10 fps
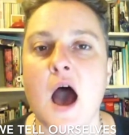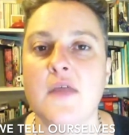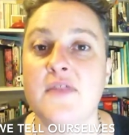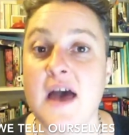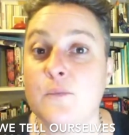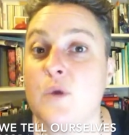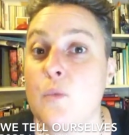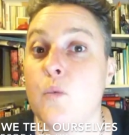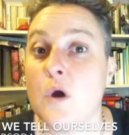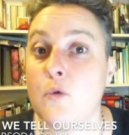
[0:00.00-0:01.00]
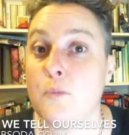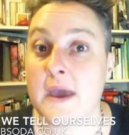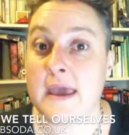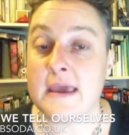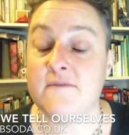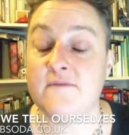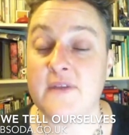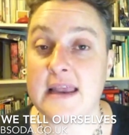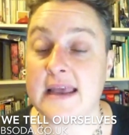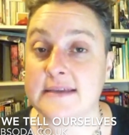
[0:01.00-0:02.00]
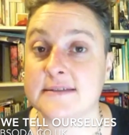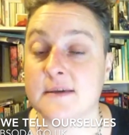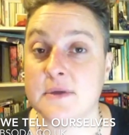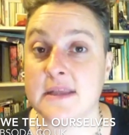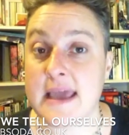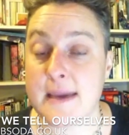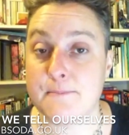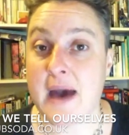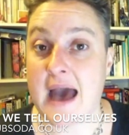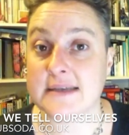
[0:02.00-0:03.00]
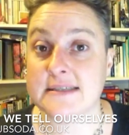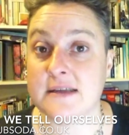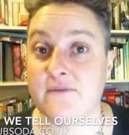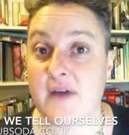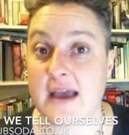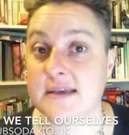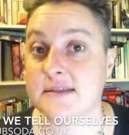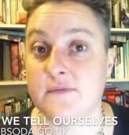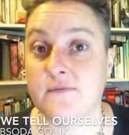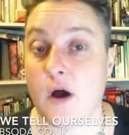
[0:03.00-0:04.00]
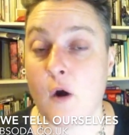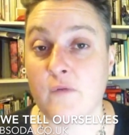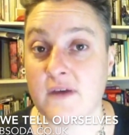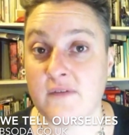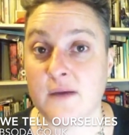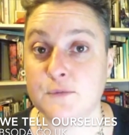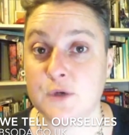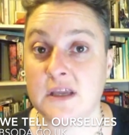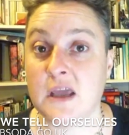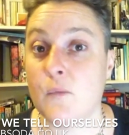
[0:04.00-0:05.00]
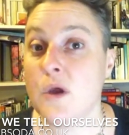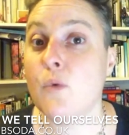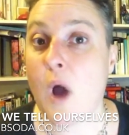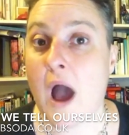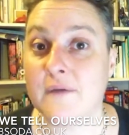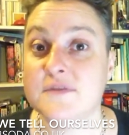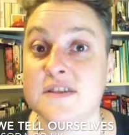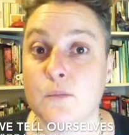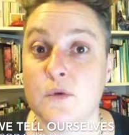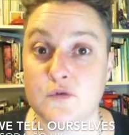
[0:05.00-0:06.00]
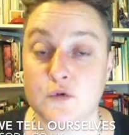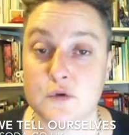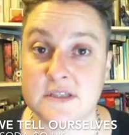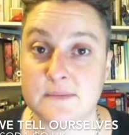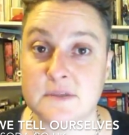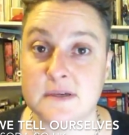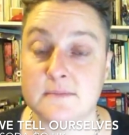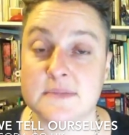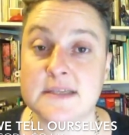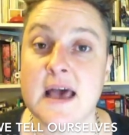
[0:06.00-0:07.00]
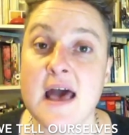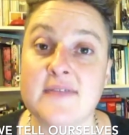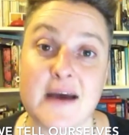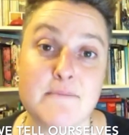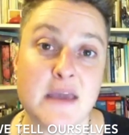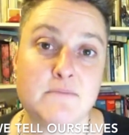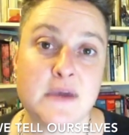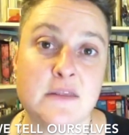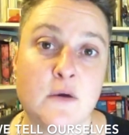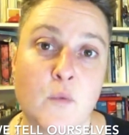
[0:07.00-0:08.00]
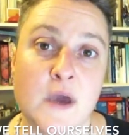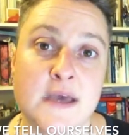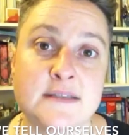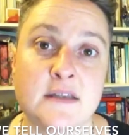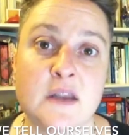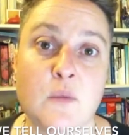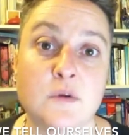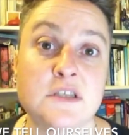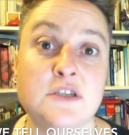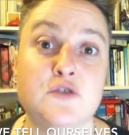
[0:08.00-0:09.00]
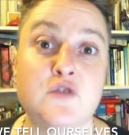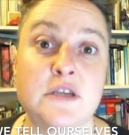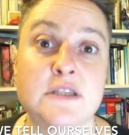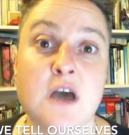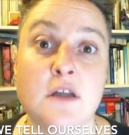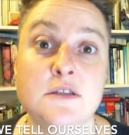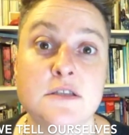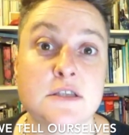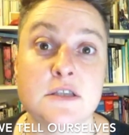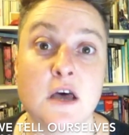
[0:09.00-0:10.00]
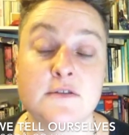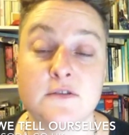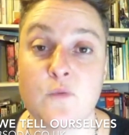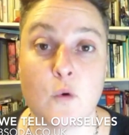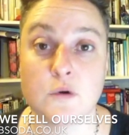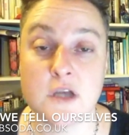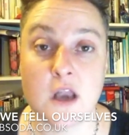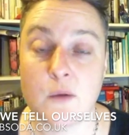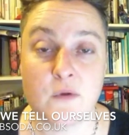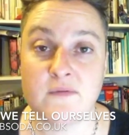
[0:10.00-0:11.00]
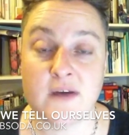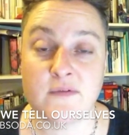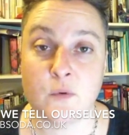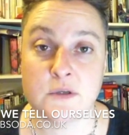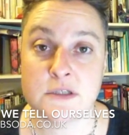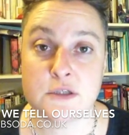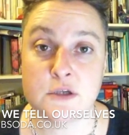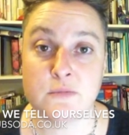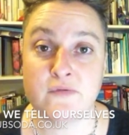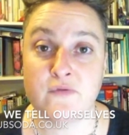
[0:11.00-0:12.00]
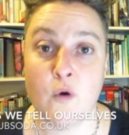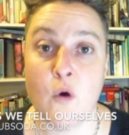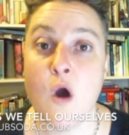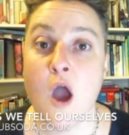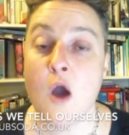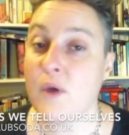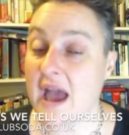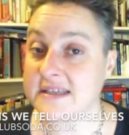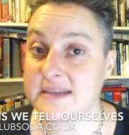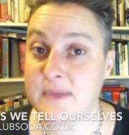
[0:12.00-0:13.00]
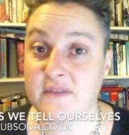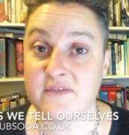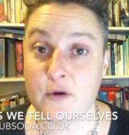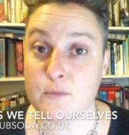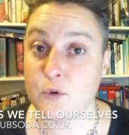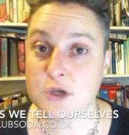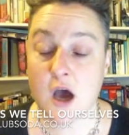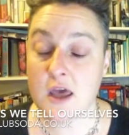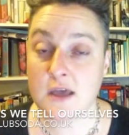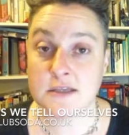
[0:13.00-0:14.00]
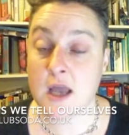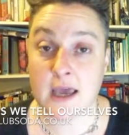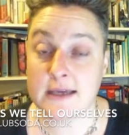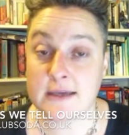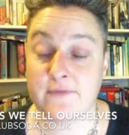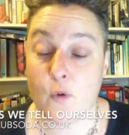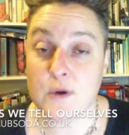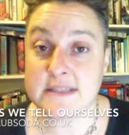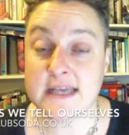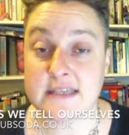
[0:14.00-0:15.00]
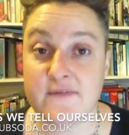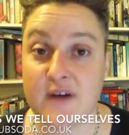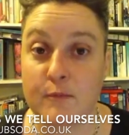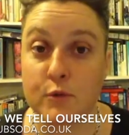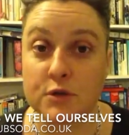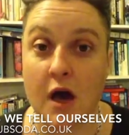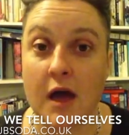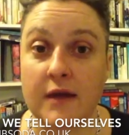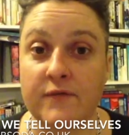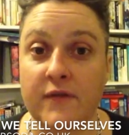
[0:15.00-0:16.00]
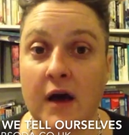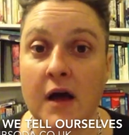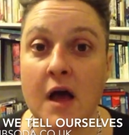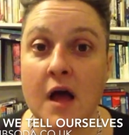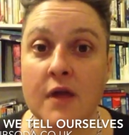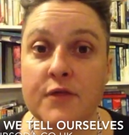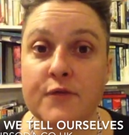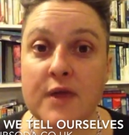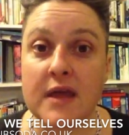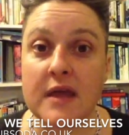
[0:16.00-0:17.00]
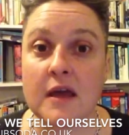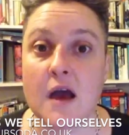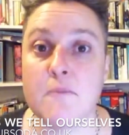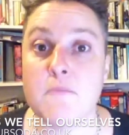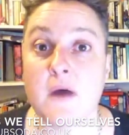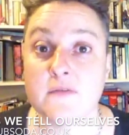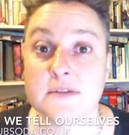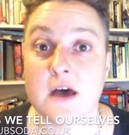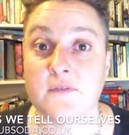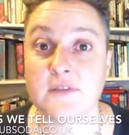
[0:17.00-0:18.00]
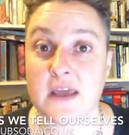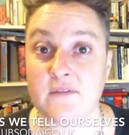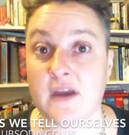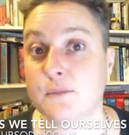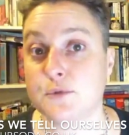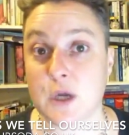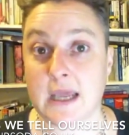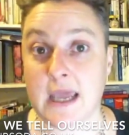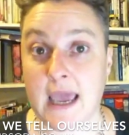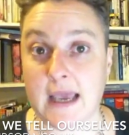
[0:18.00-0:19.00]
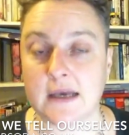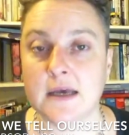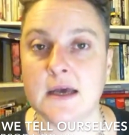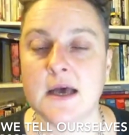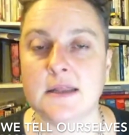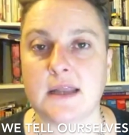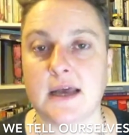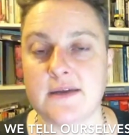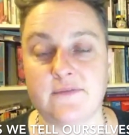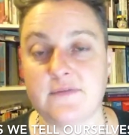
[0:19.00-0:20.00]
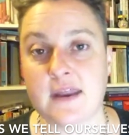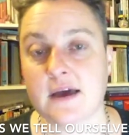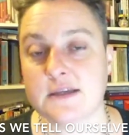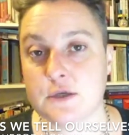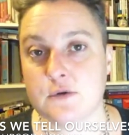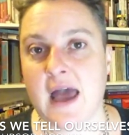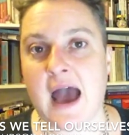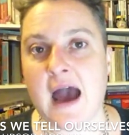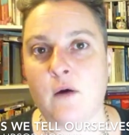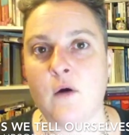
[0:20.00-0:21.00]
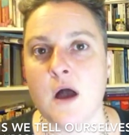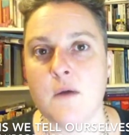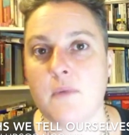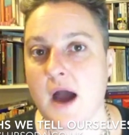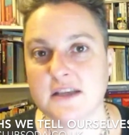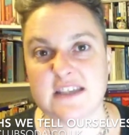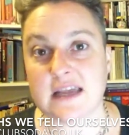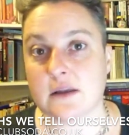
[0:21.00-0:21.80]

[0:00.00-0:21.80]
then we will be feeling some of the impacts and effects of giving up drinking. We will have some withdrawal symptoms. That may be that we're suddenly wanting to drink tons and tons of water like we've never wanted to before. We actually may feel more tired. Like I've always said, I felt more tired for 3 months after giving up drinking than I do now, but I just had